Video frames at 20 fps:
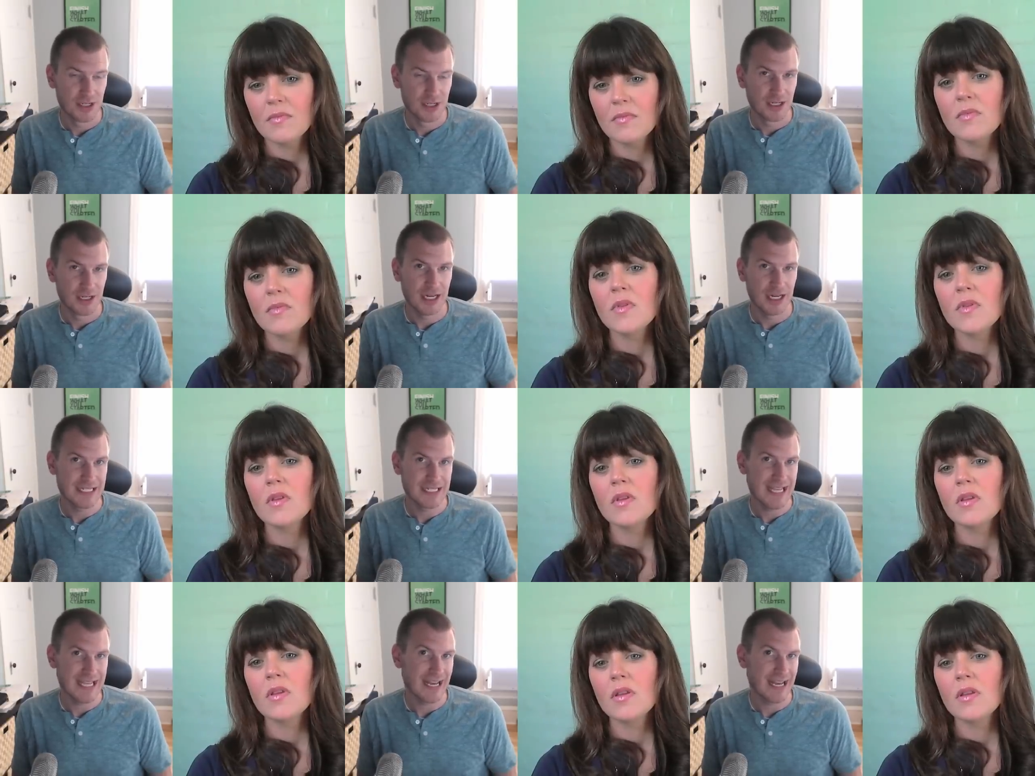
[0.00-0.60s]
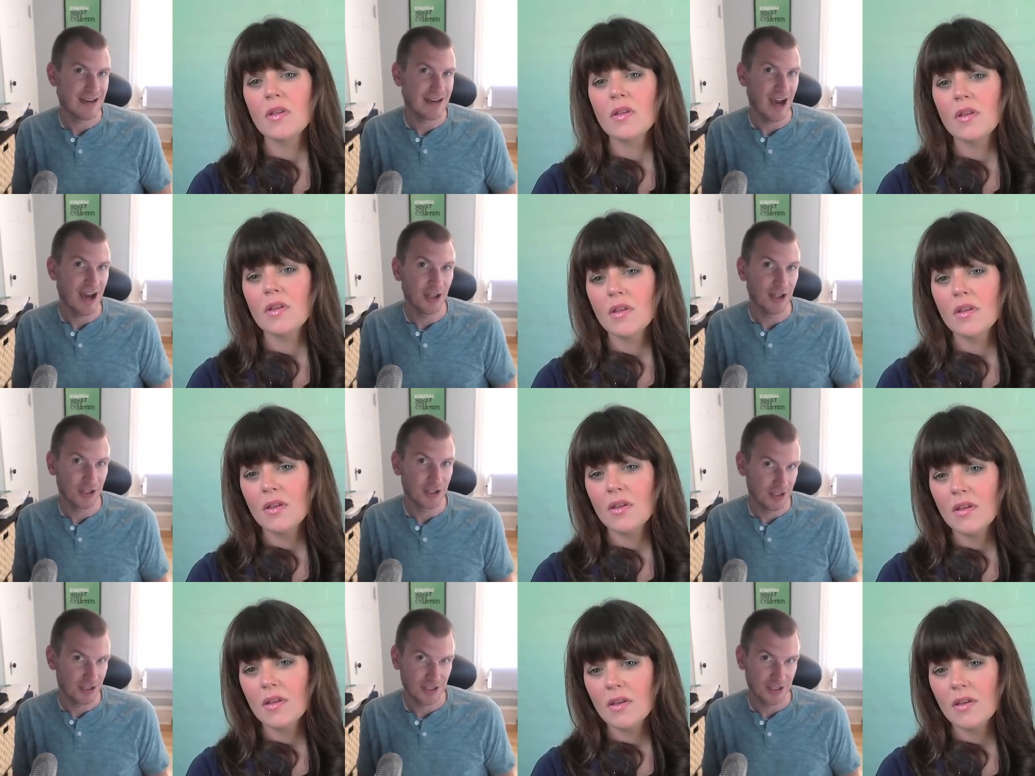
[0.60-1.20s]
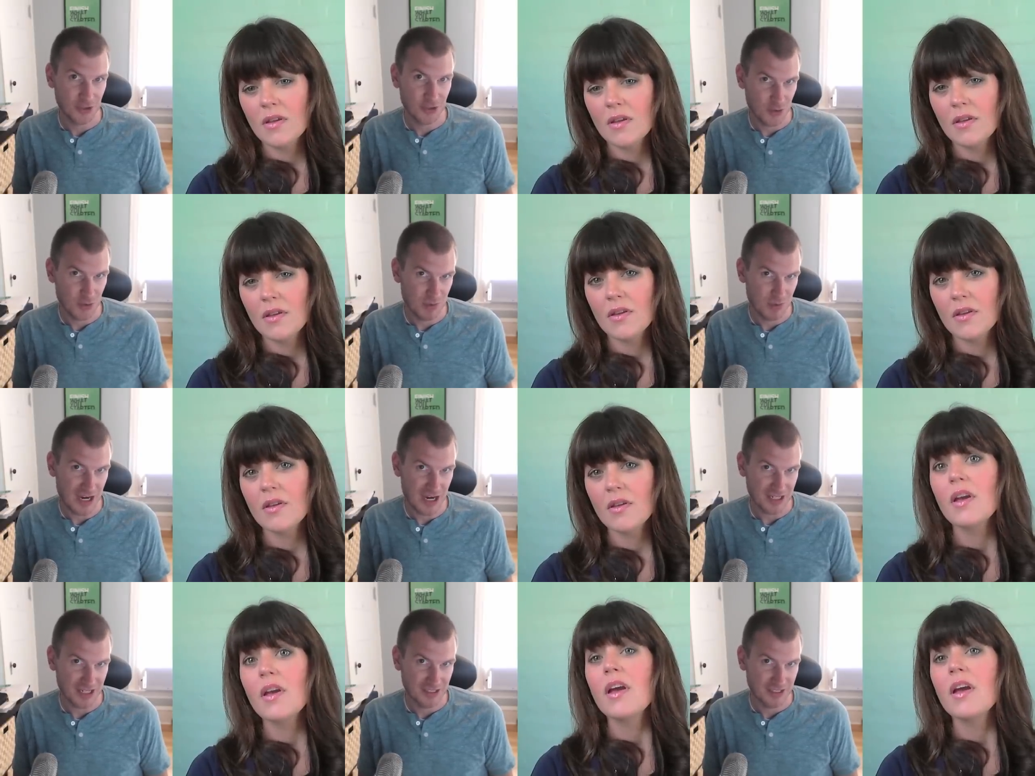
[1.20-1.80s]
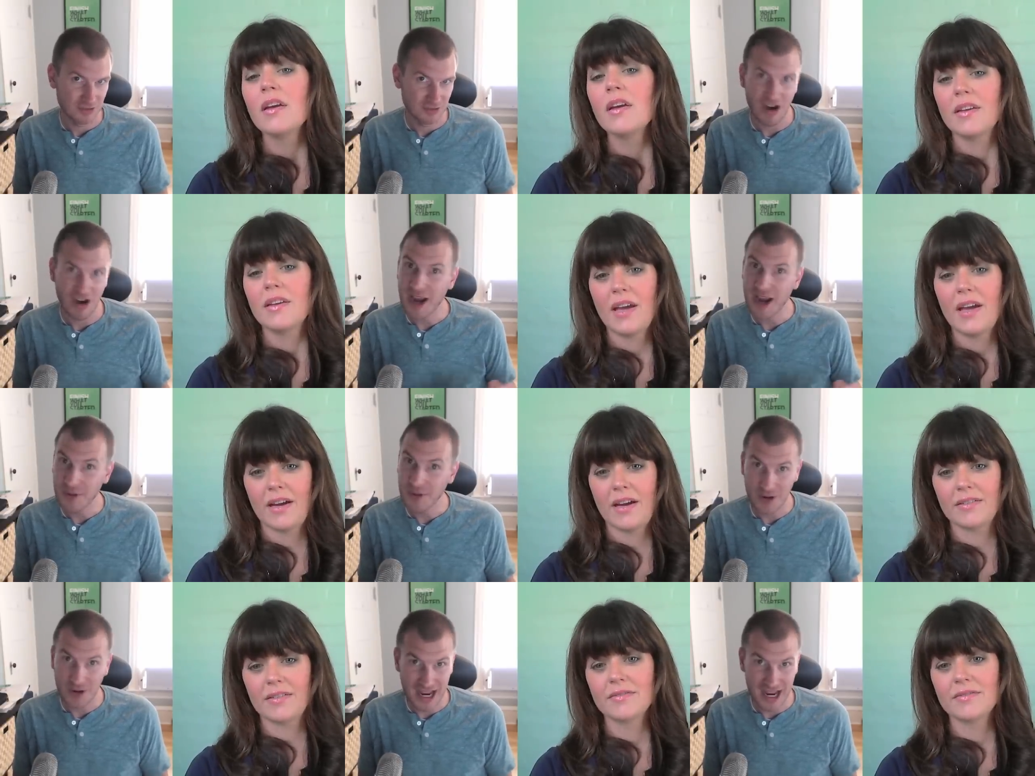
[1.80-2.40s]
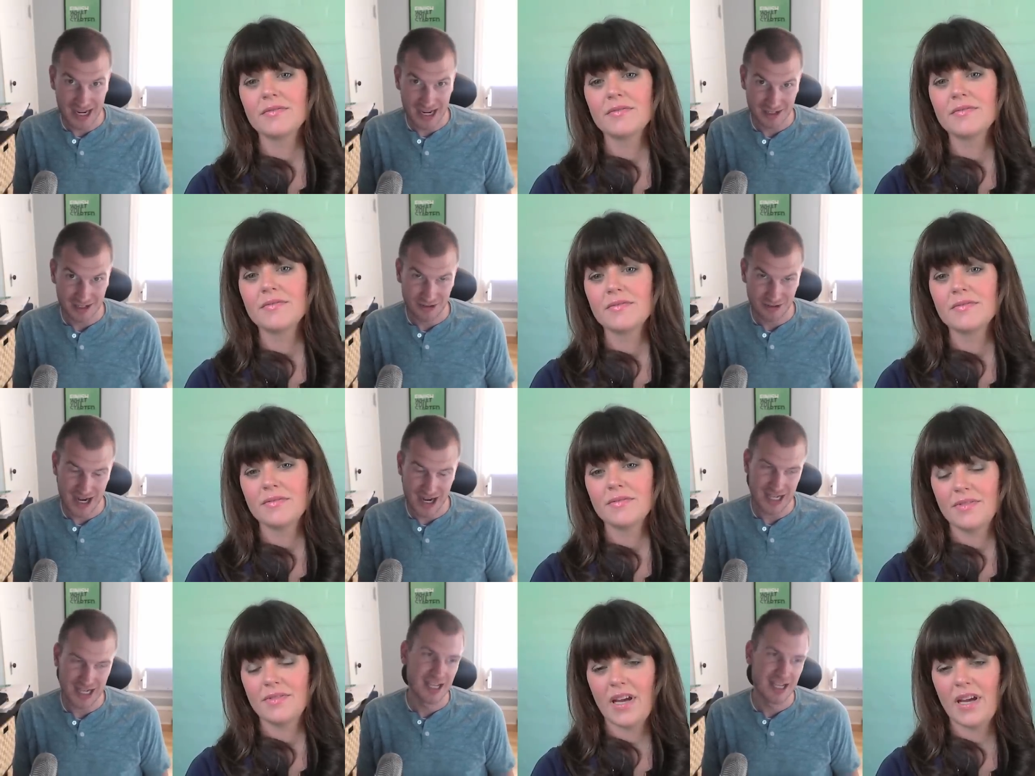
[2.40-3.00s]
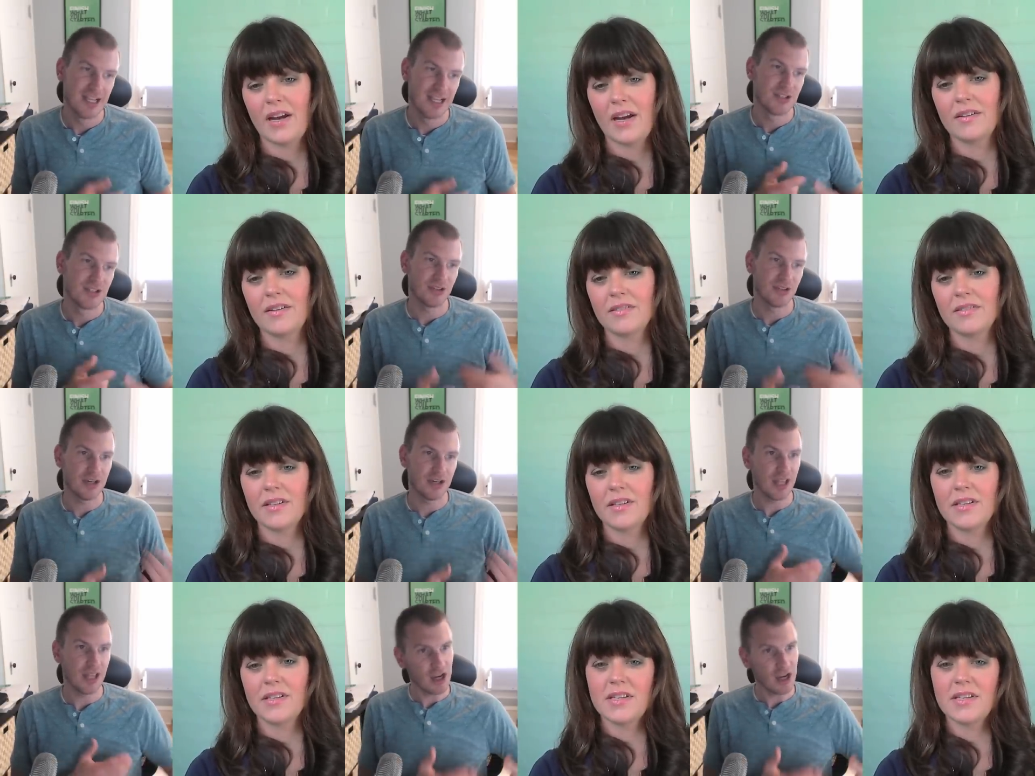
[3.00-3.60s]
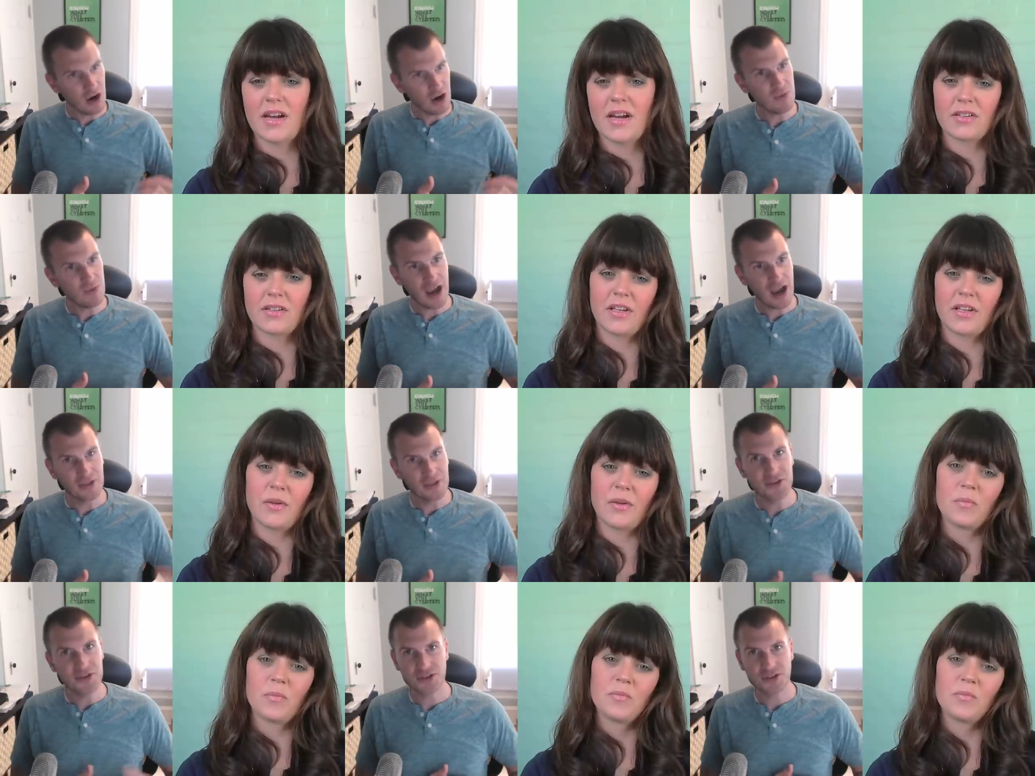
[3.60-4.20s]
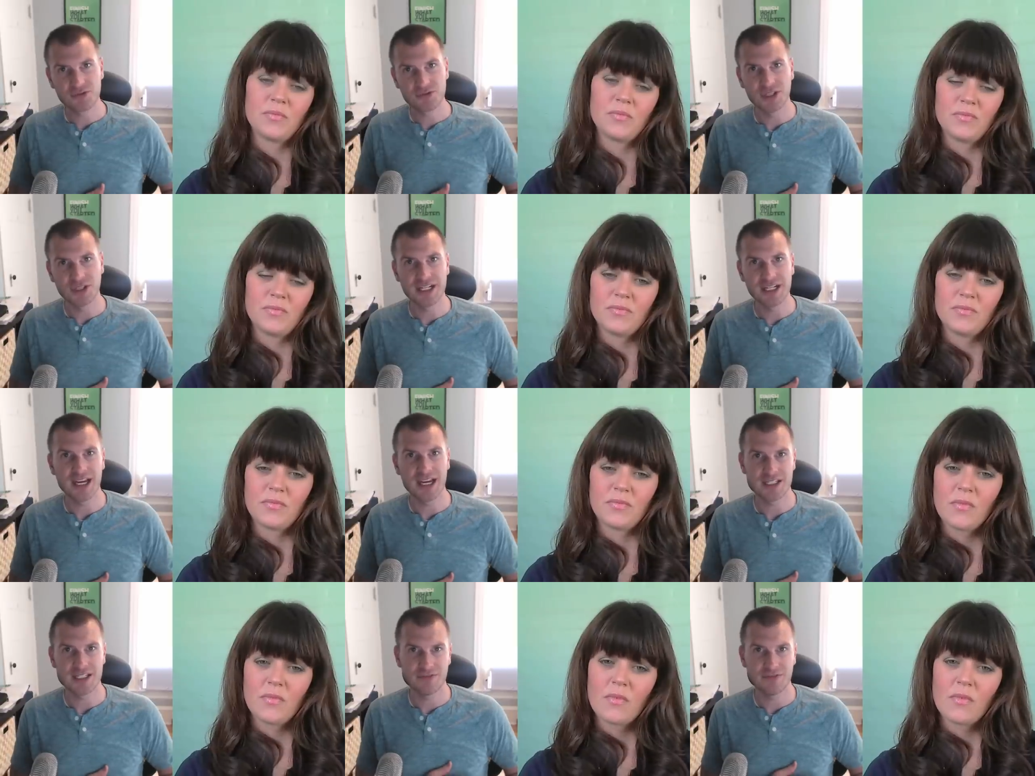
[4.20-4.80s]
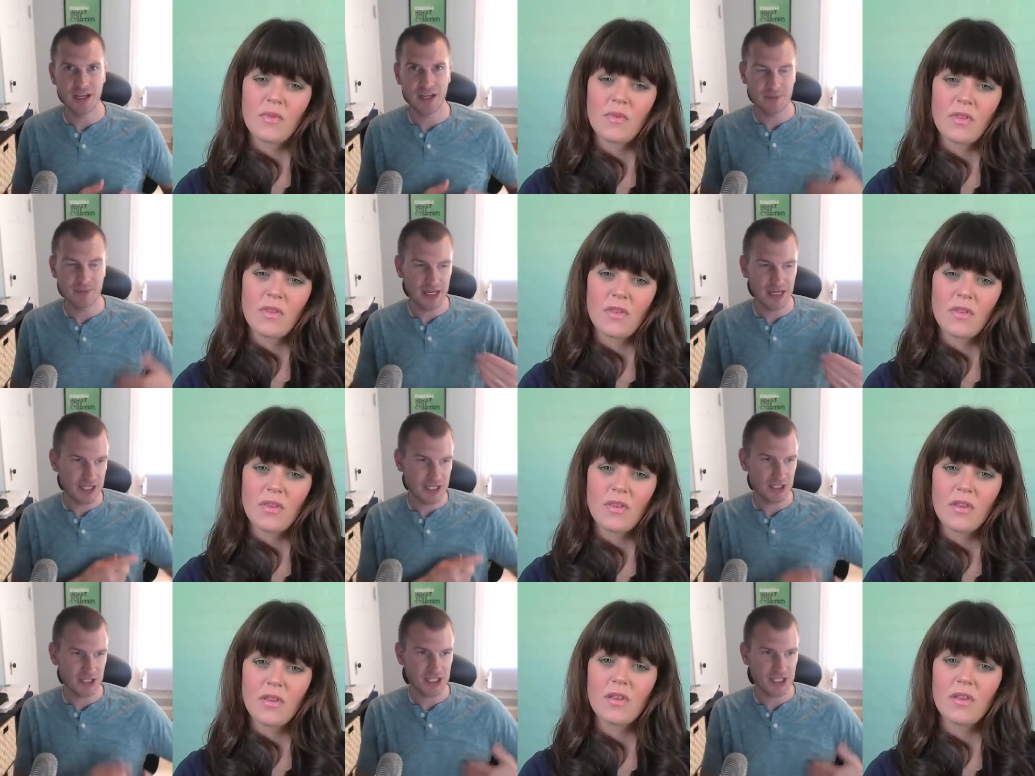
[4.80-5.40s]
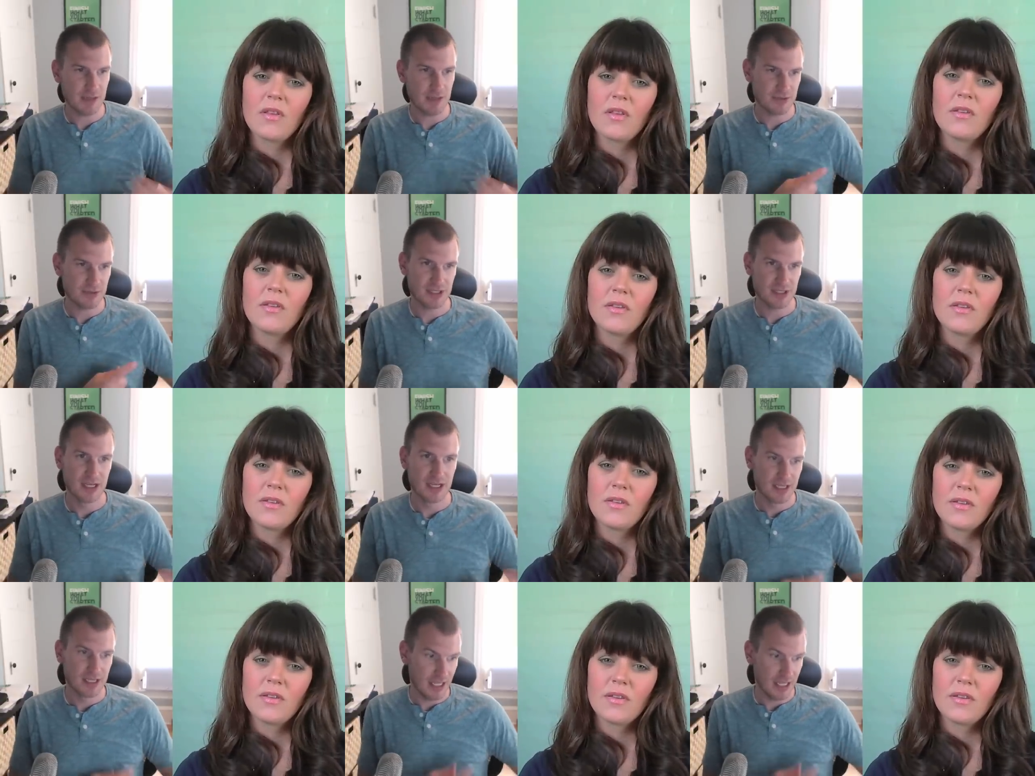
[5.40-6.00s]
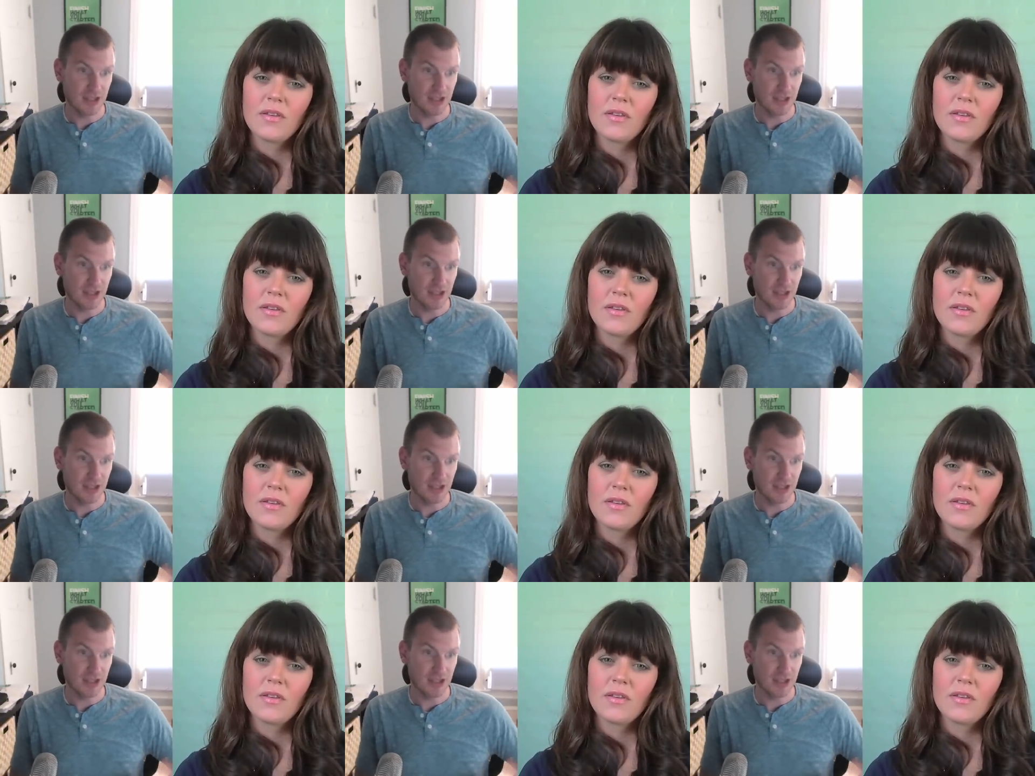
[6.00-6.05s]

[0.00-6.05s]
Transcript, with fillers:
Speaker 1: a ten dollar coupon right yeah. away right yeah. so they're like oh wow this is really nice of them and it just keeps then